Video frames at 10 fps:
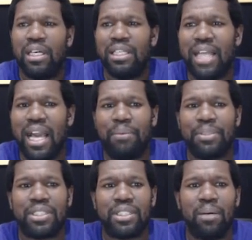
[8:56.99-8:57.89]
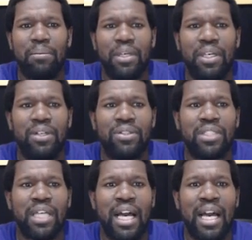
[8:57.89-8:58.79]
Now, it was something else
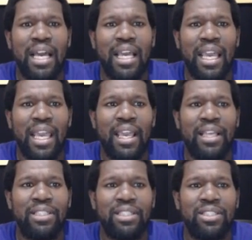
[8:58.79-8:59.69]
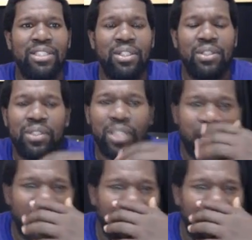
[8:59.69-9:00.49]
I had just to show you that